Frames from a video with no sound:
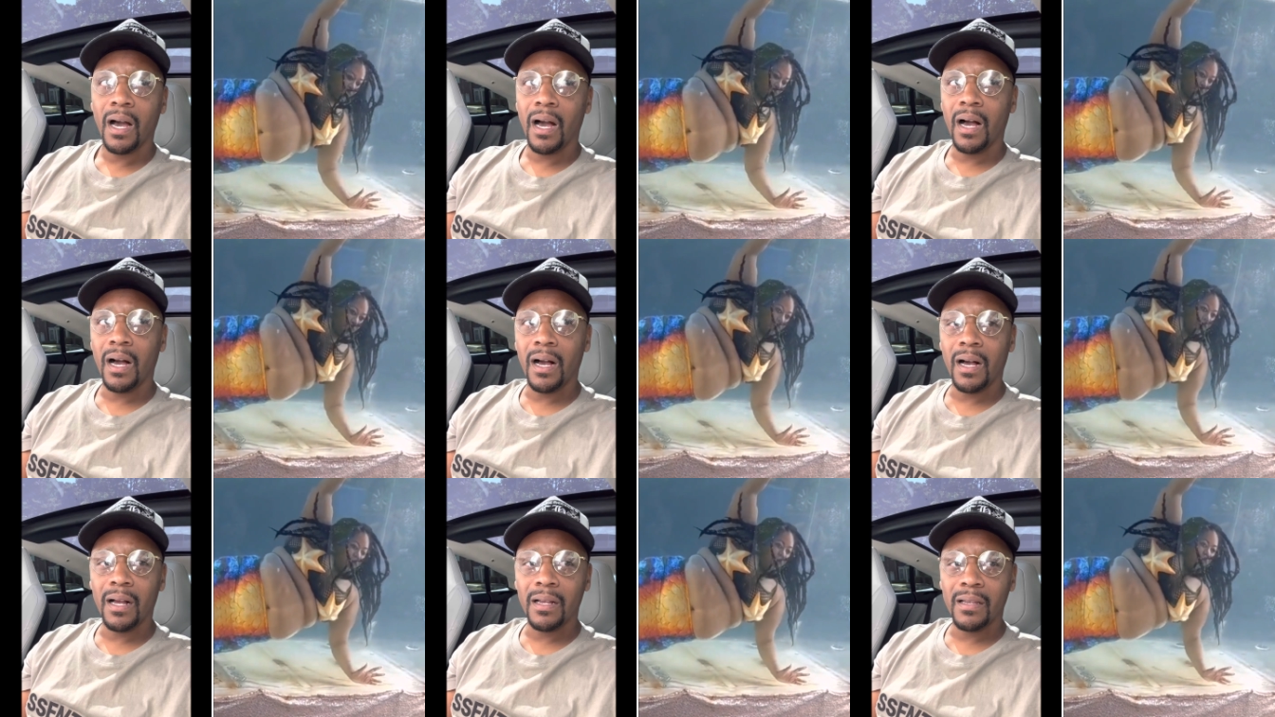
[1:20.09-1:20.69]

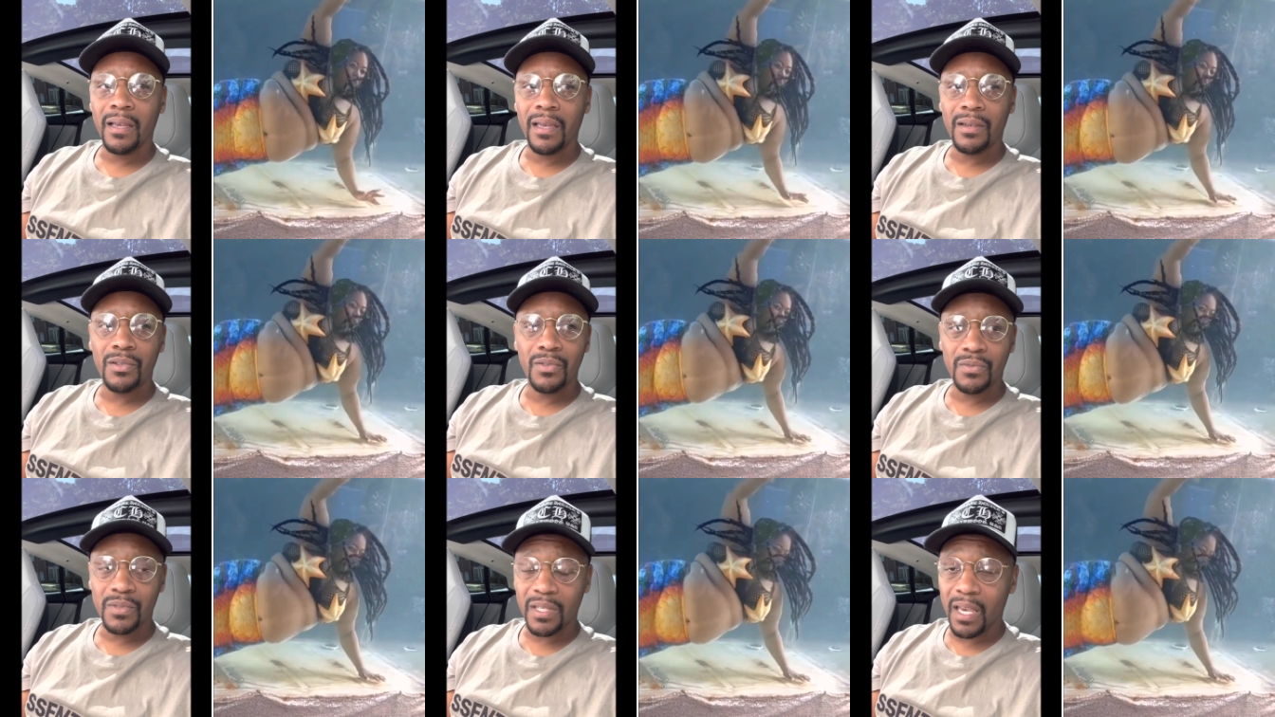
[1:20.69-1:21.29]
And
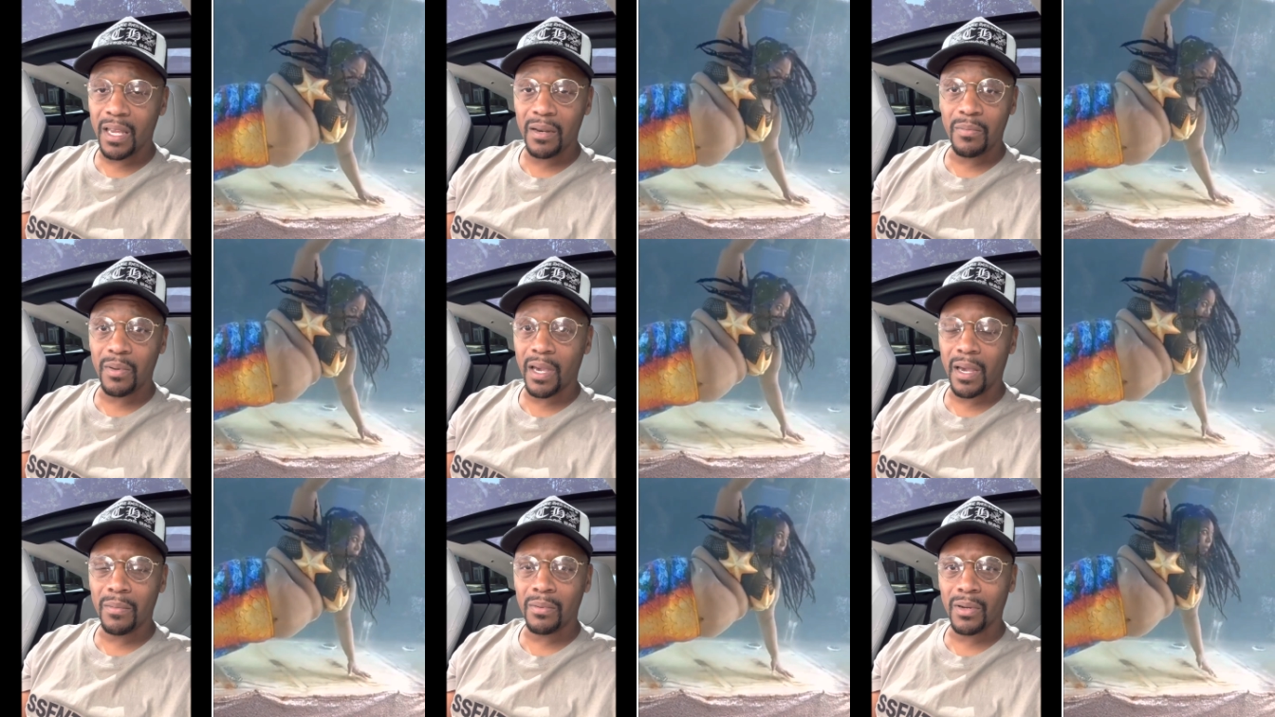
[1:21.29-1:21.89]
you seem to be
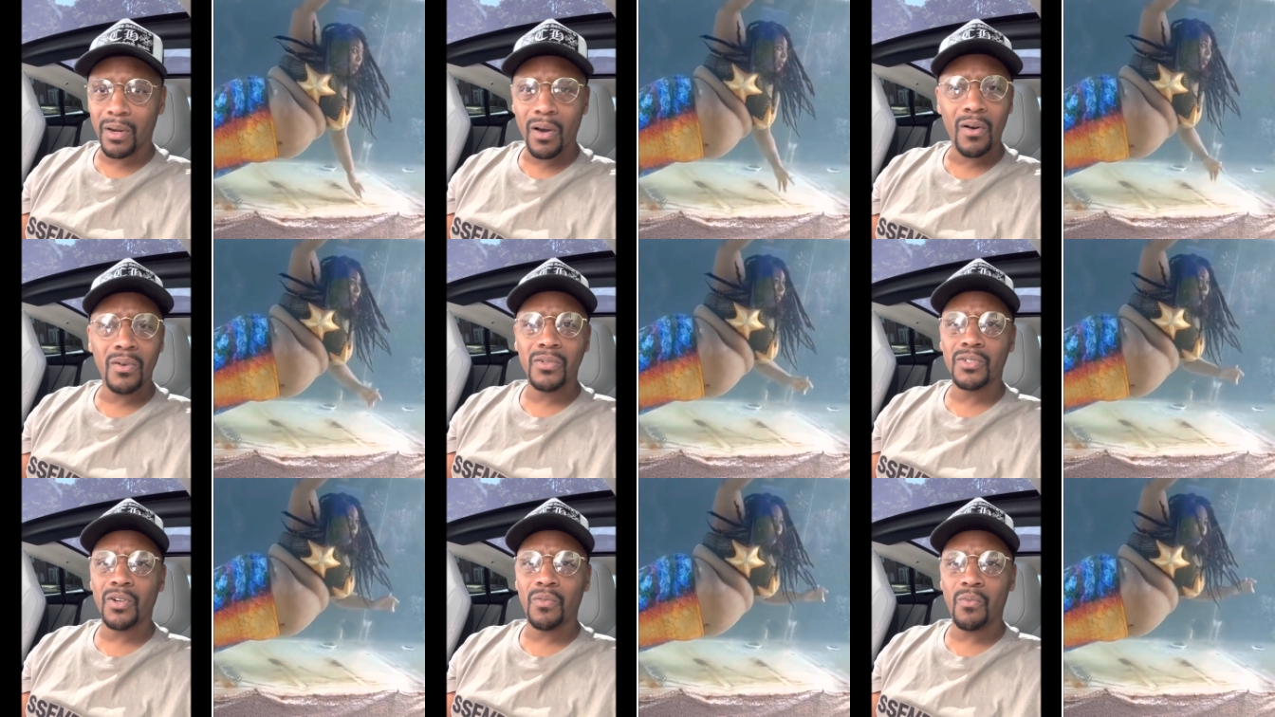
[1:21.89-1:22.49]
able to
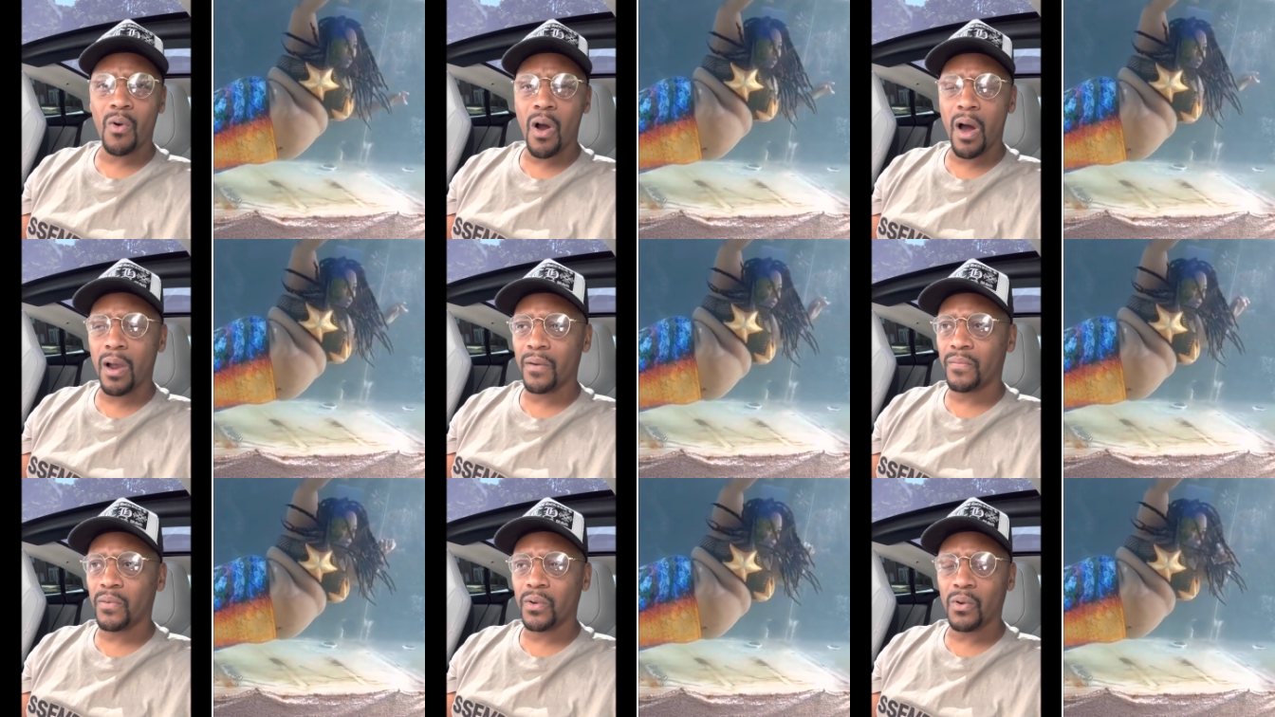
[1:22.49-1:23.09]
hold your
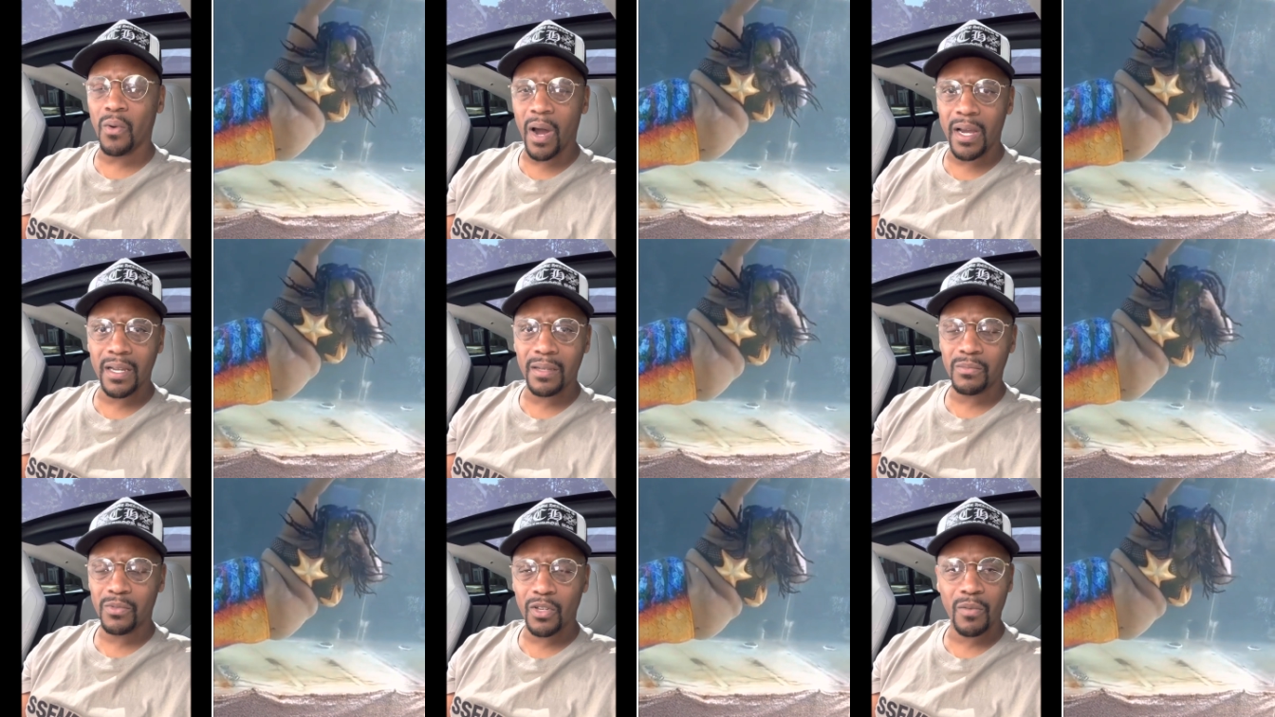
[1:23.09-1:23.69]
water for quite,
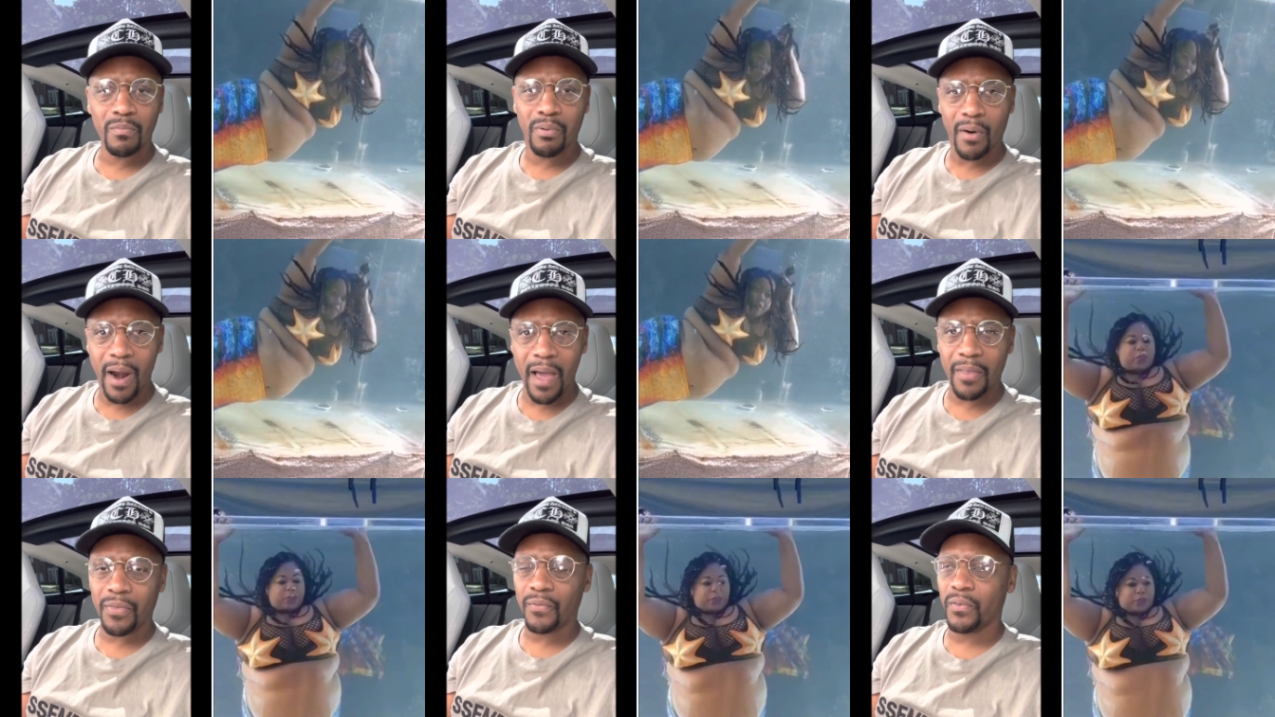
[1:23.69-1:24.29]
your
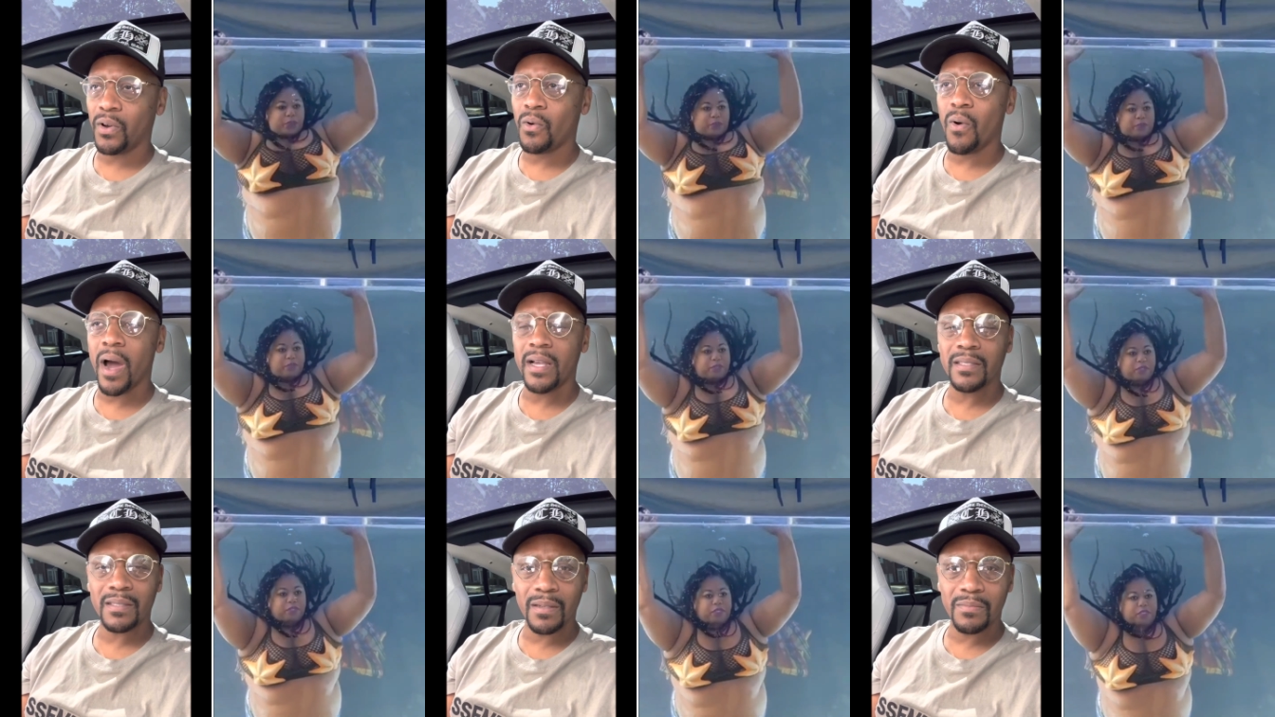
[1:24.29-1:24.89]
breath for
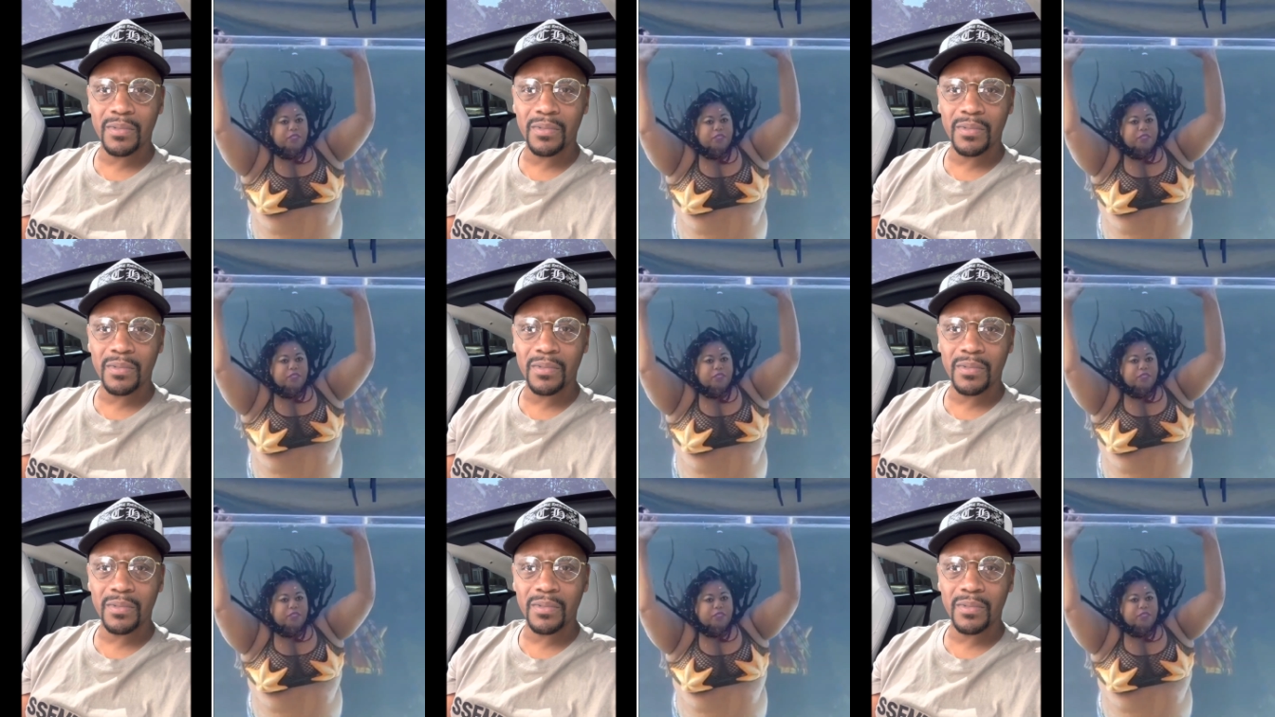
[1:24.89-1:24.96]
quite some